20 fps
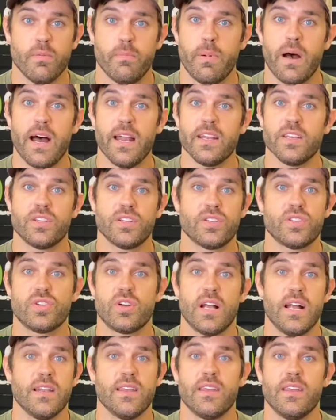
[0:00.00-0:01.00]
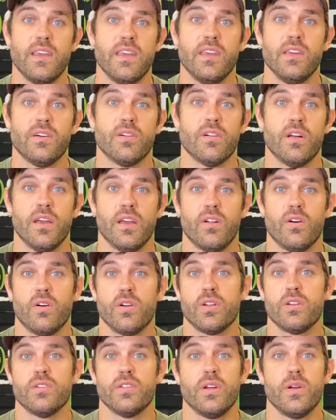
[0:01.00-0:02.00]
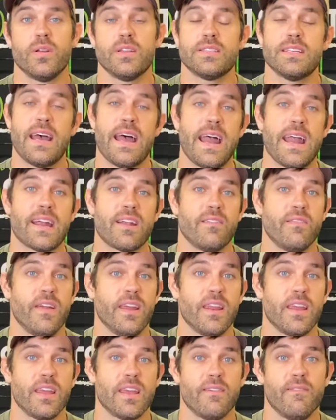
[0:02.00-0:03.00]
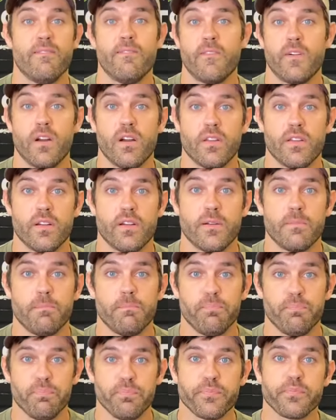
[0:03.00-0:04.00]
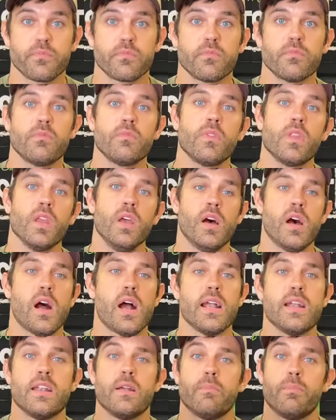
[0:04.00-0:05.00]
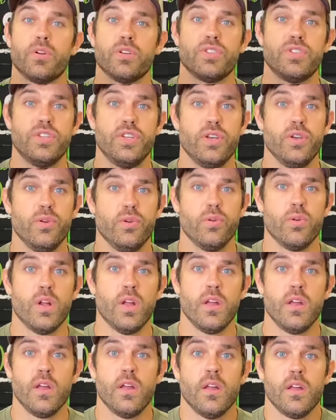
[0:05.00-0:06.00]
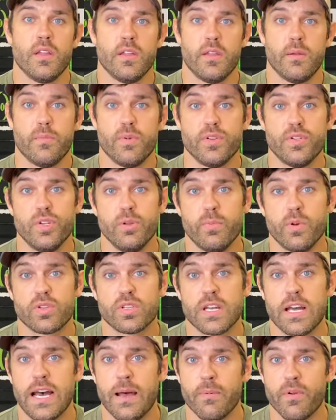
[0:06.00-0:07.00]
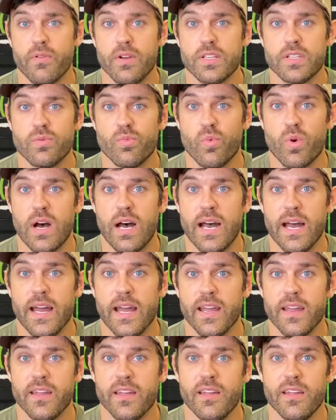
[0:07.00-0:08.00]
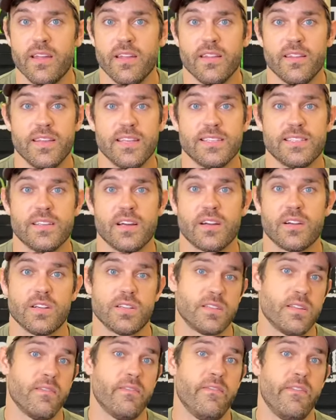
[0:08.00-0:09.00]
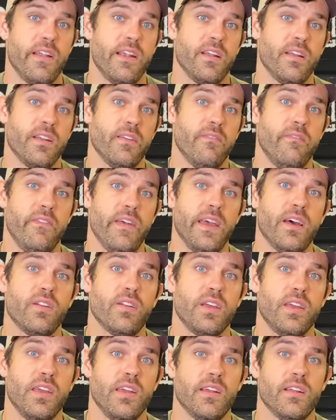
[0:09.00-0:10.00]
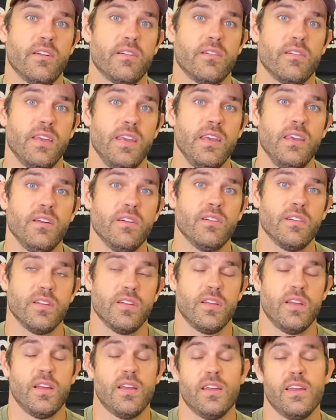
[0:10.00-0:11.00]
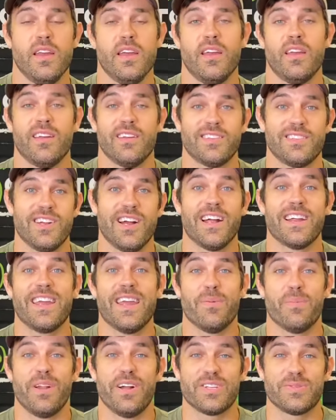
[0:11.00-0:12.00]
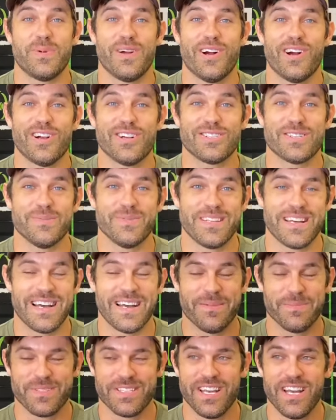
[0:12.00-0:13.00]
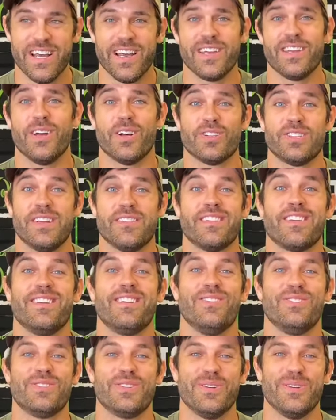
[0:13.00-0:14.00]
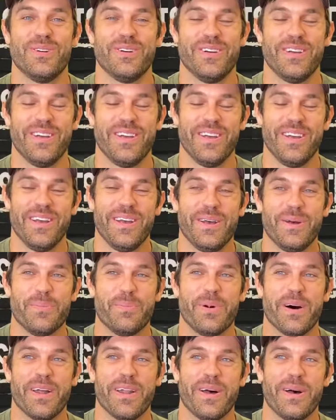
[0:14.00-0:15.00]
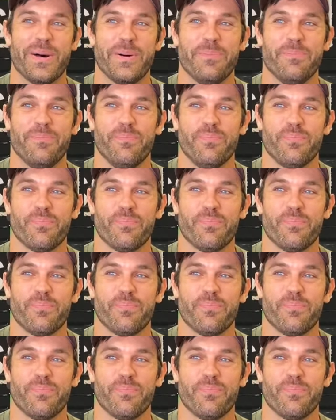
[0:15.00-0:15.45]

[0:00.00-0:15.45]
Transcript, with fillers: body's just trying to heal and all you're doing is aggravating it further. All right, number two. Number two most common reason why these suckers fail to, fail to heal, heal. So I can't pronounce my R's sometimes. Y'all just have to get used to it. But um,